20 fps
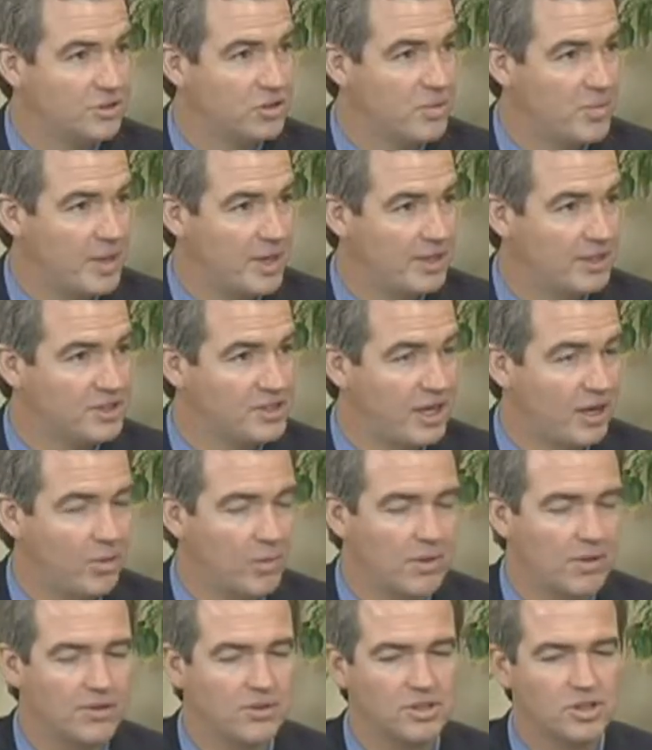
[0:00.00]
is tremendous,
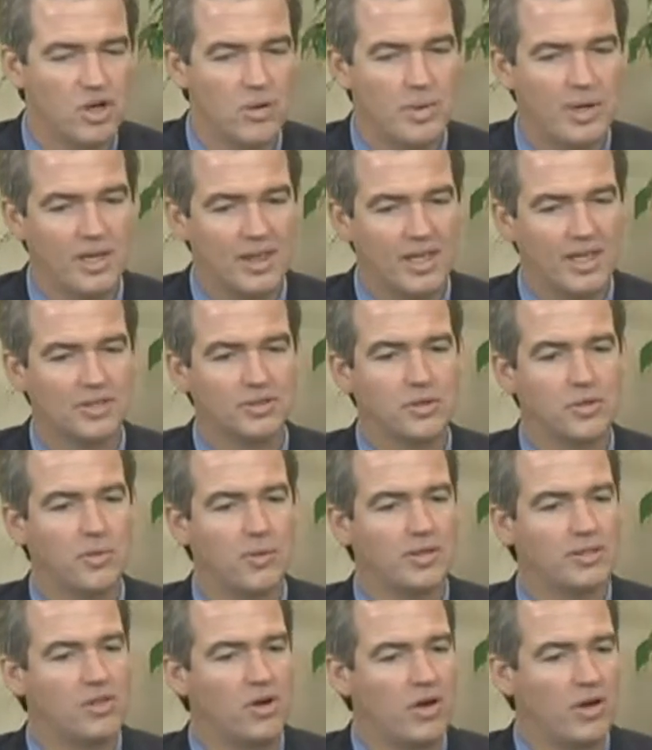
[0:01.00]
Darren. Well, there's so many things we
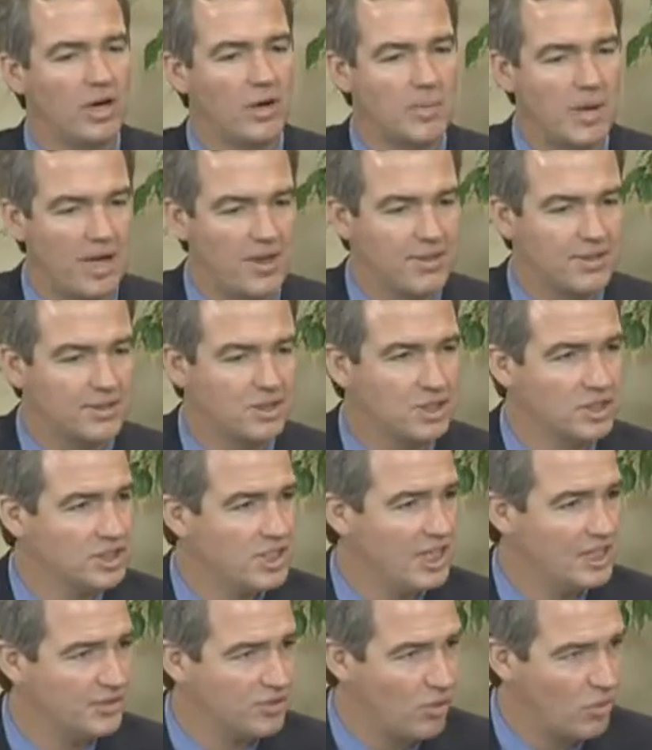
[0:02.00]
want to talk about. The
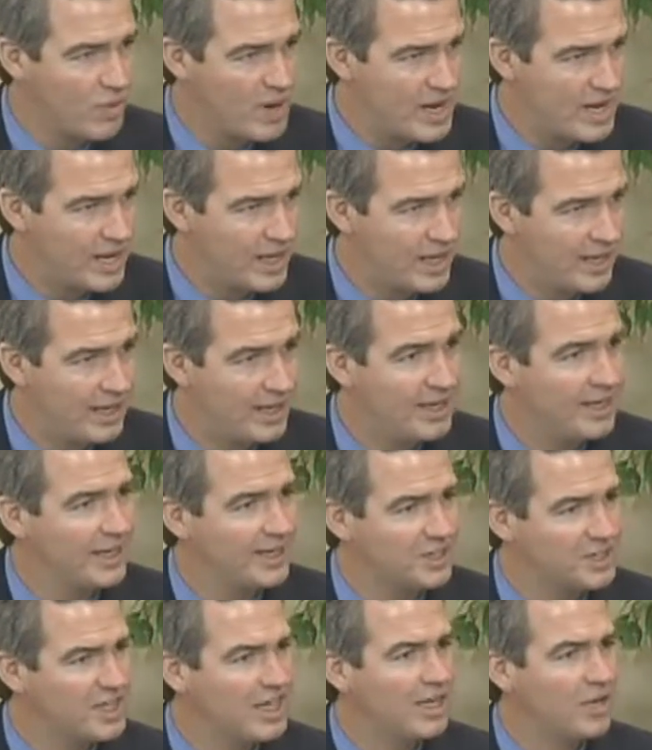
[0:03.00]
successful weekend,
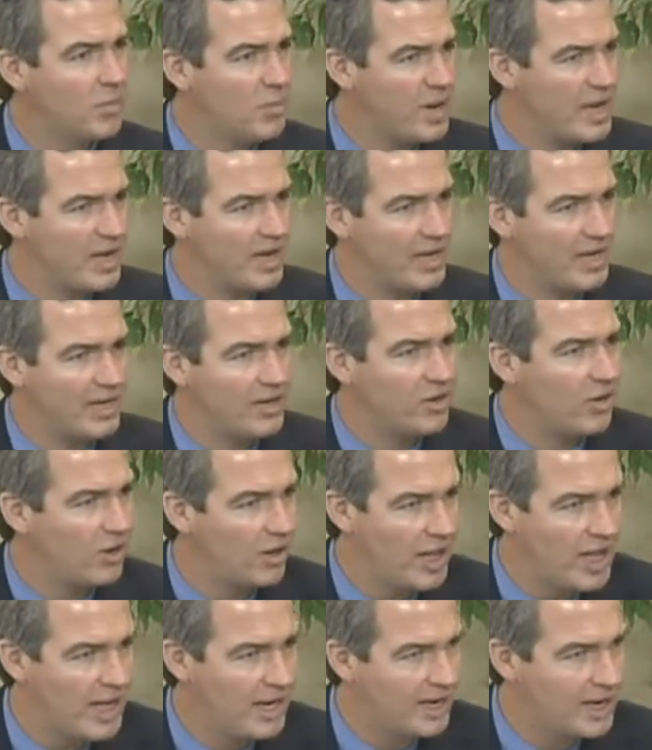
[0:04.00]
extended weekend you
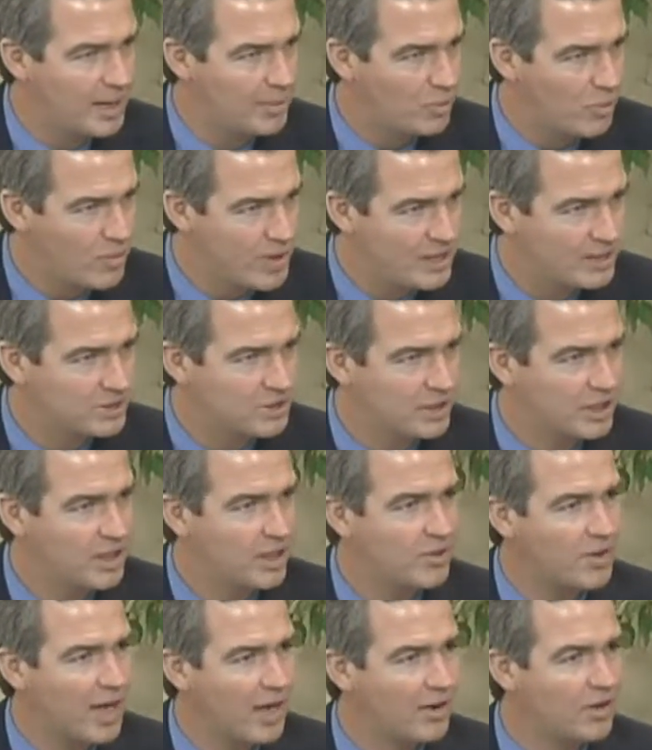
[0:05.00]
all had a couple weeks
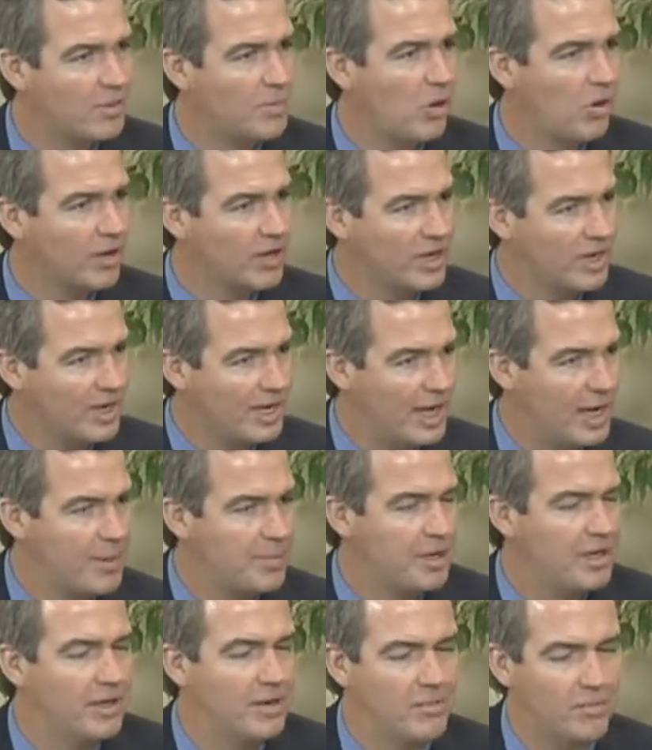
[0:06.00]
ago down at the Market
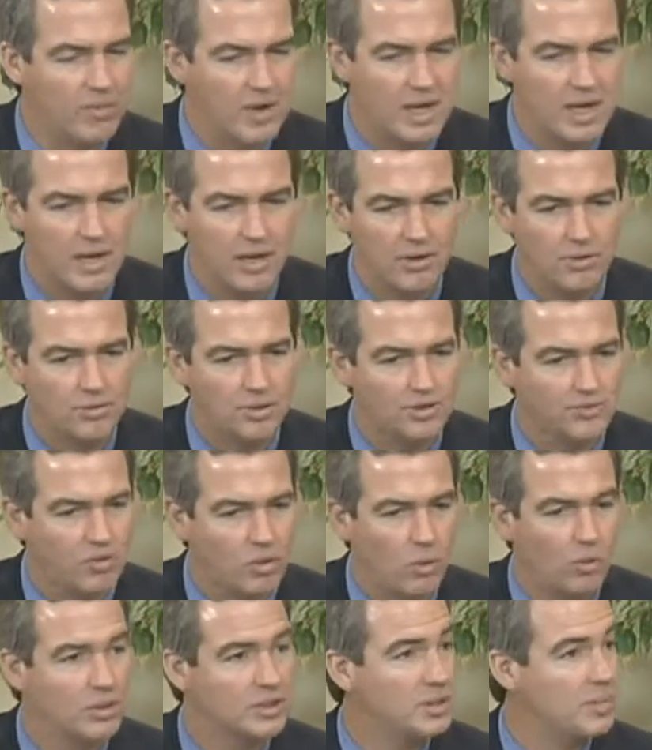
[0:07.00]
Common and at Rios,
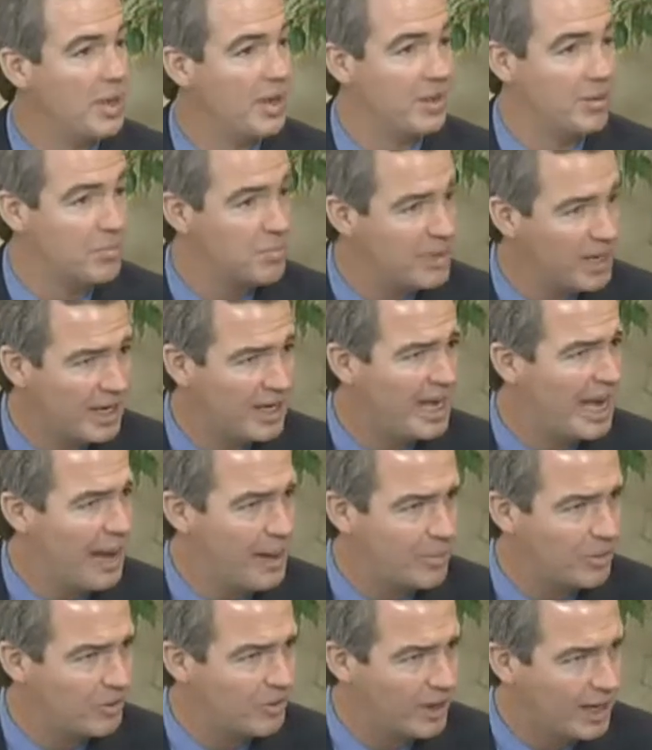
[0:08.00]
of course, about the big
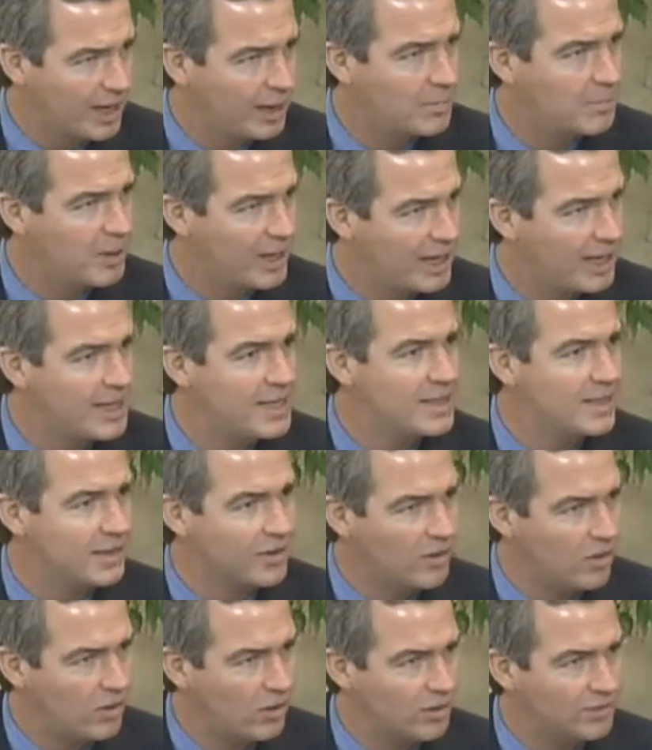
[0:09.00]
capital campaign
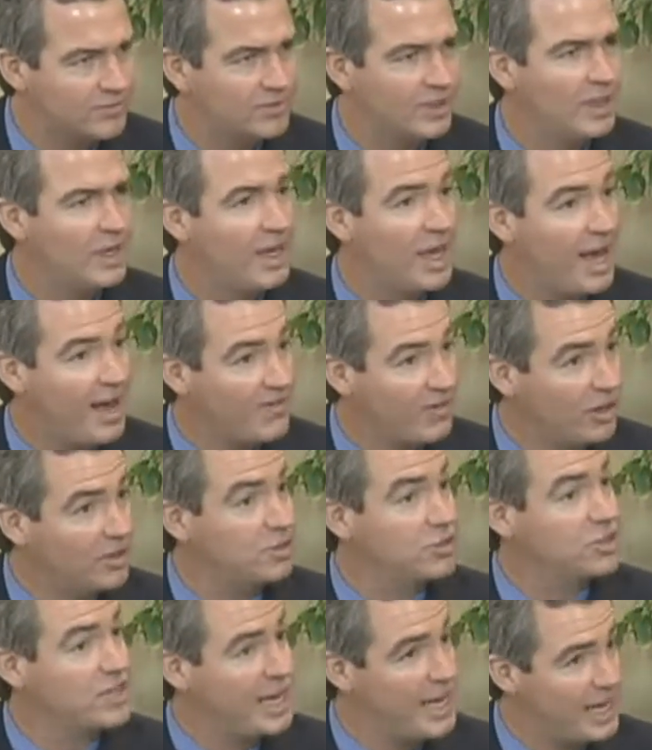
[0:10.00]
that you all have
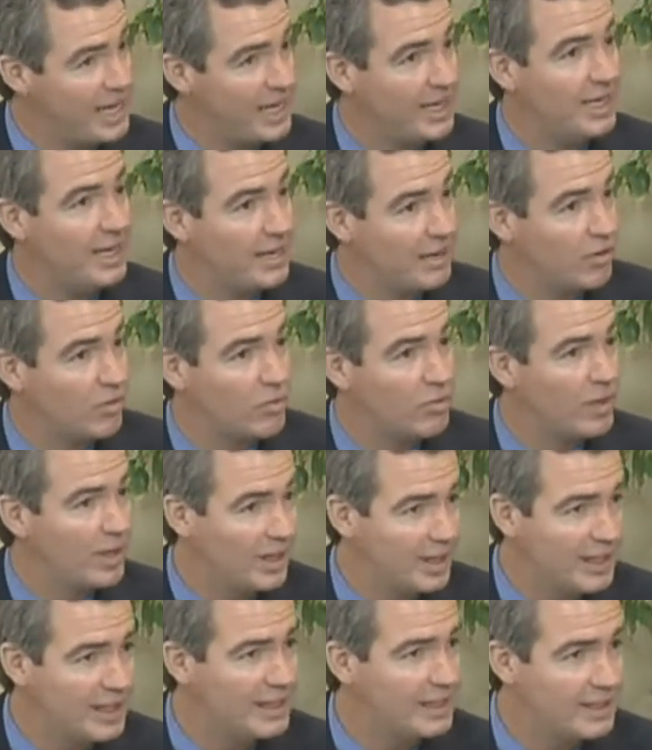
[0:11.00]
undertaken and are
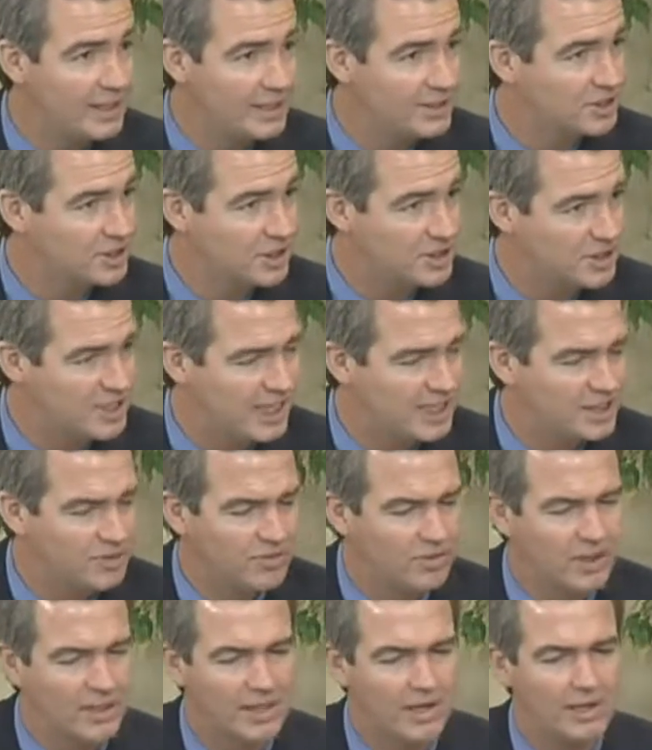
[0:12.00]
really
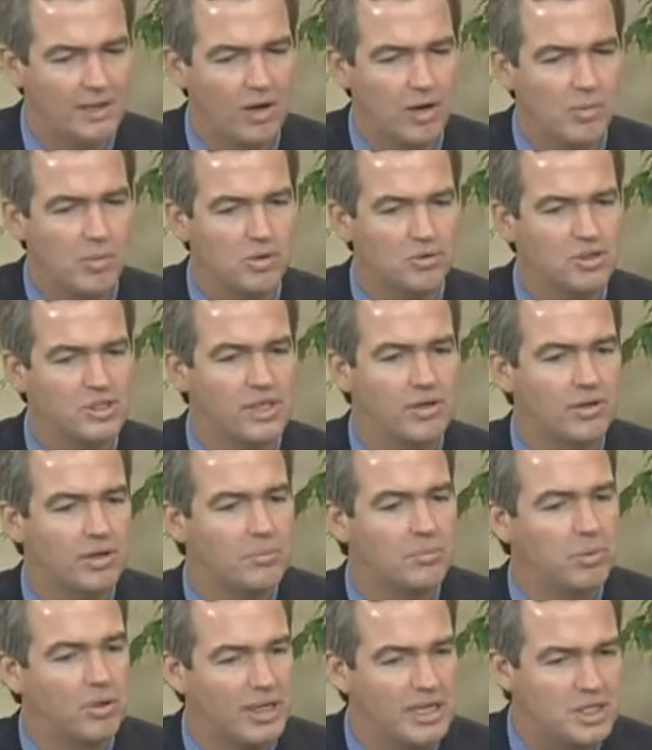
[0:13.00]
successfully almost near
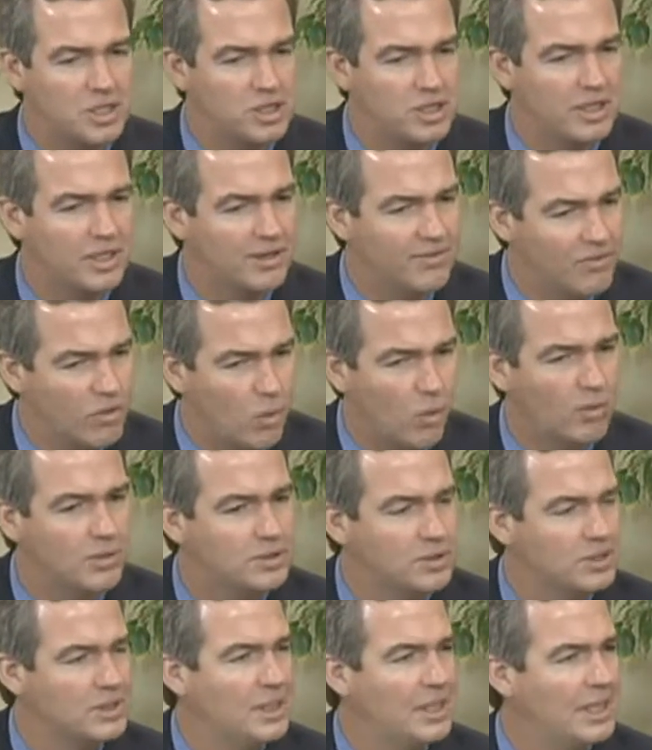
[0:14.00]
completion, and of
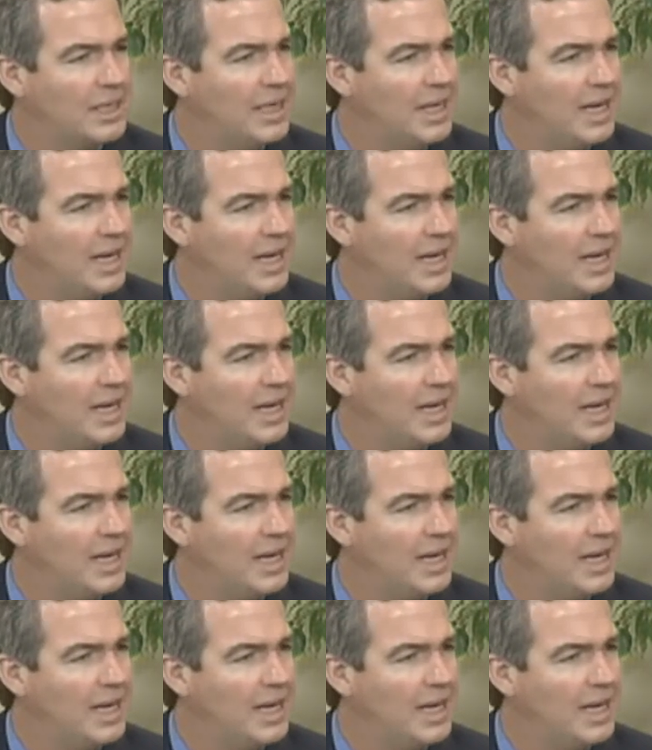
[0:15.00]
course